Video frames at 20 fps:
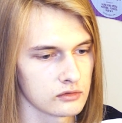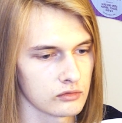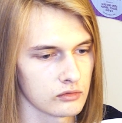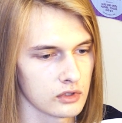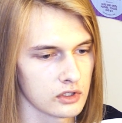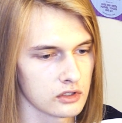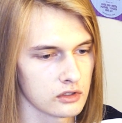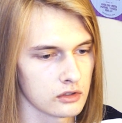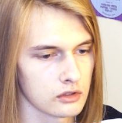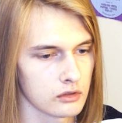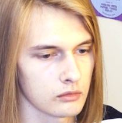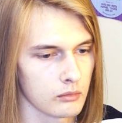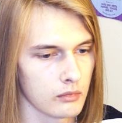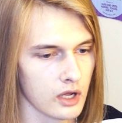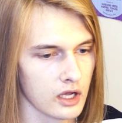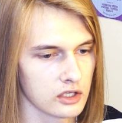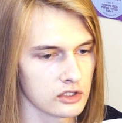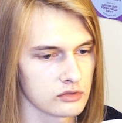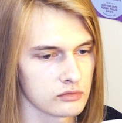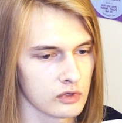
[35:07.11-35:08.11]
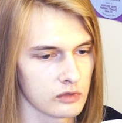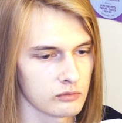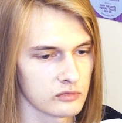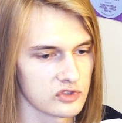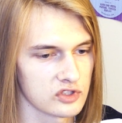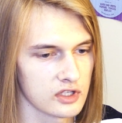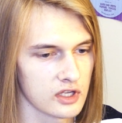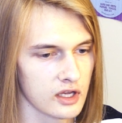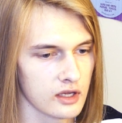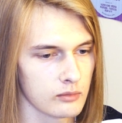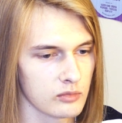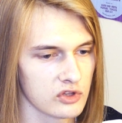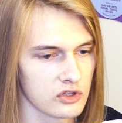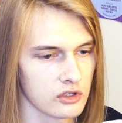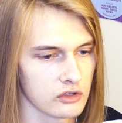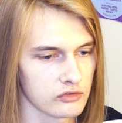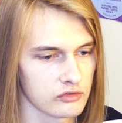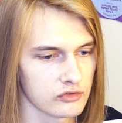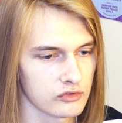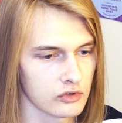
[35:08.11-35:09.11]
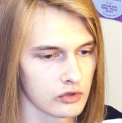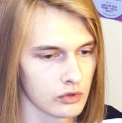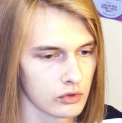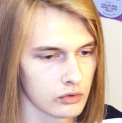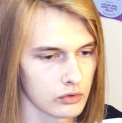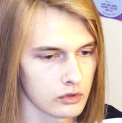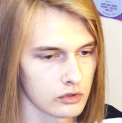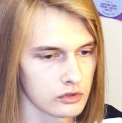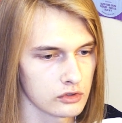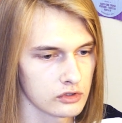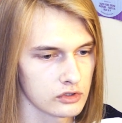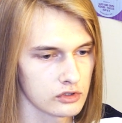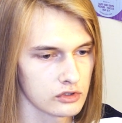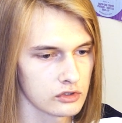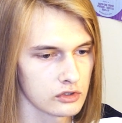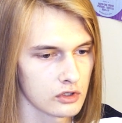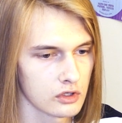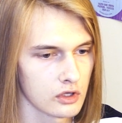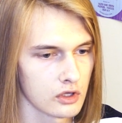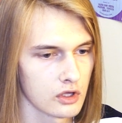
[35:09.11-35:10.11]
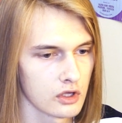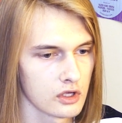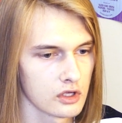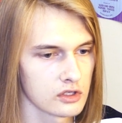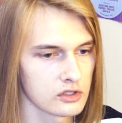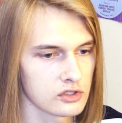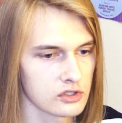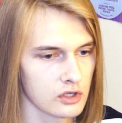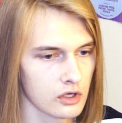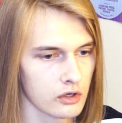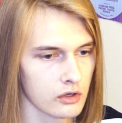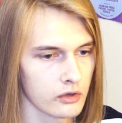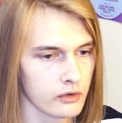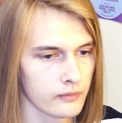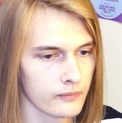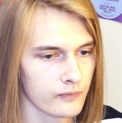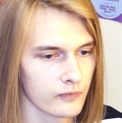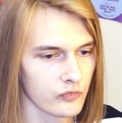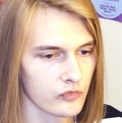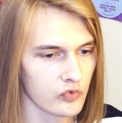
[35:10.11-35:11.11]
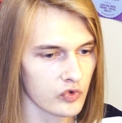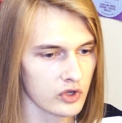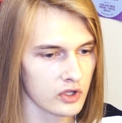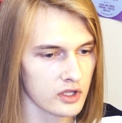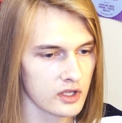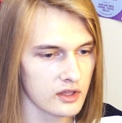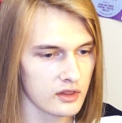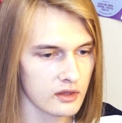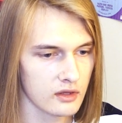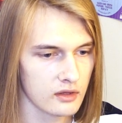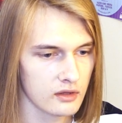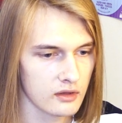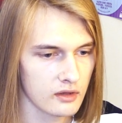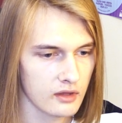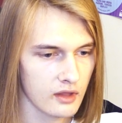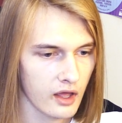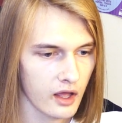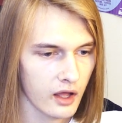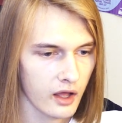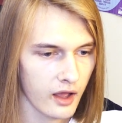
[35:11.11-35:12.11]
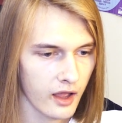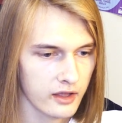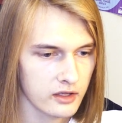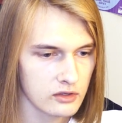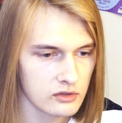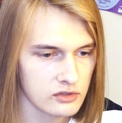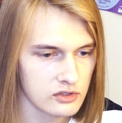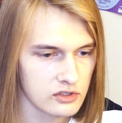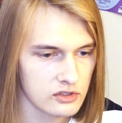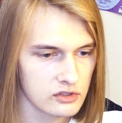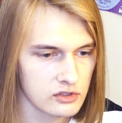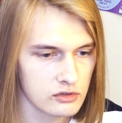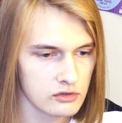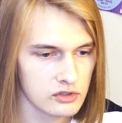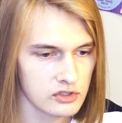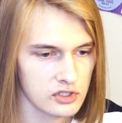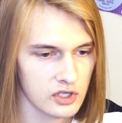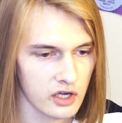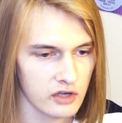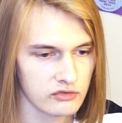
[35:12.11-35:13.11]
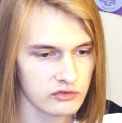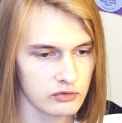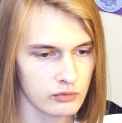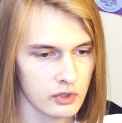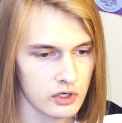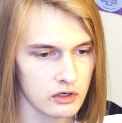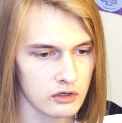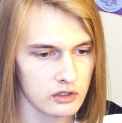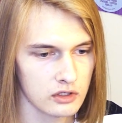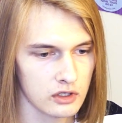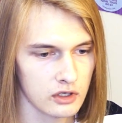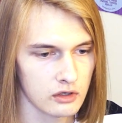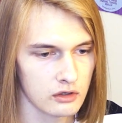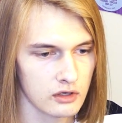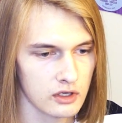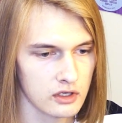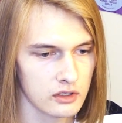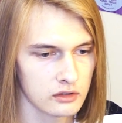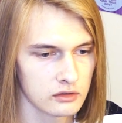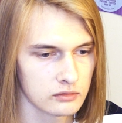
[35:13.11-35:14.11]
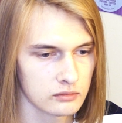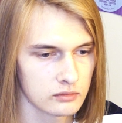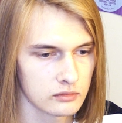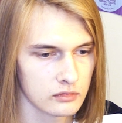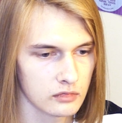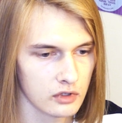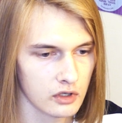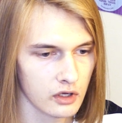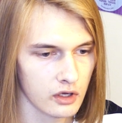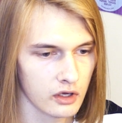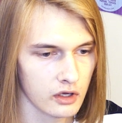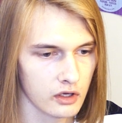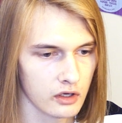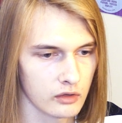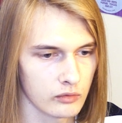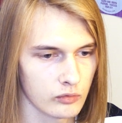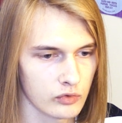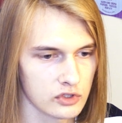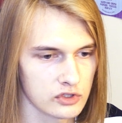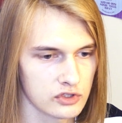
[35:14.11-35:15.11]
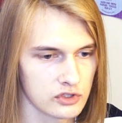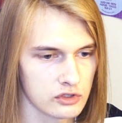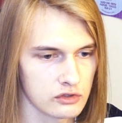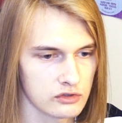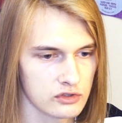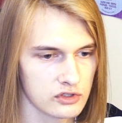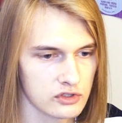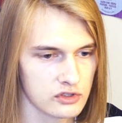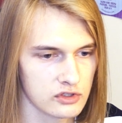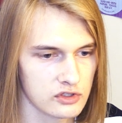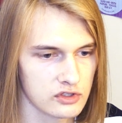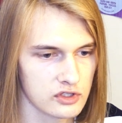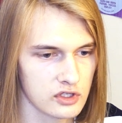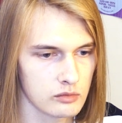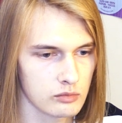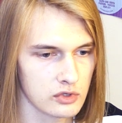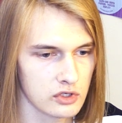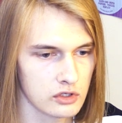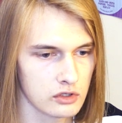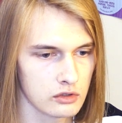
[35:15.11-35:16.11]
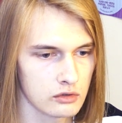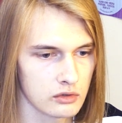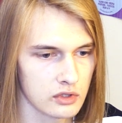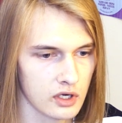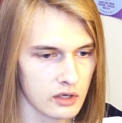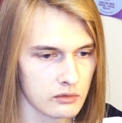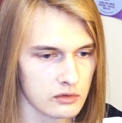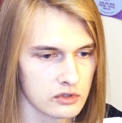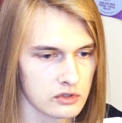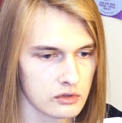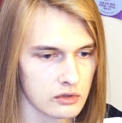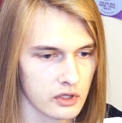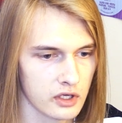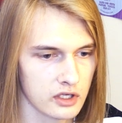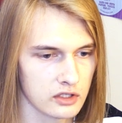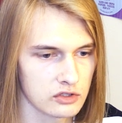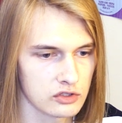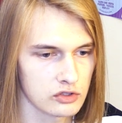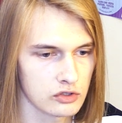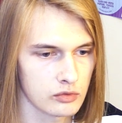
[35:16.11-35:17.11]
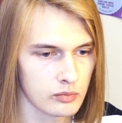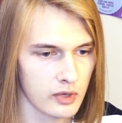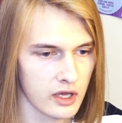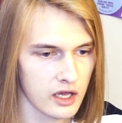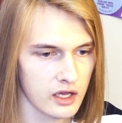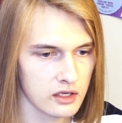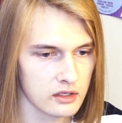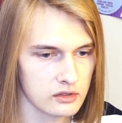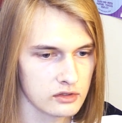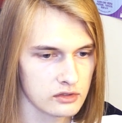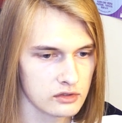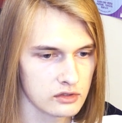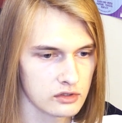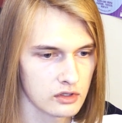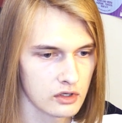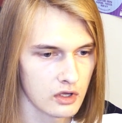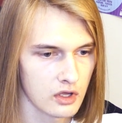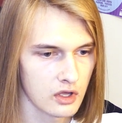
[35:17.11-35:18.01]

Rendered maximum depth, of course. So really, I used to do software encoding, which uses the CPU, and I would do like 2-pass,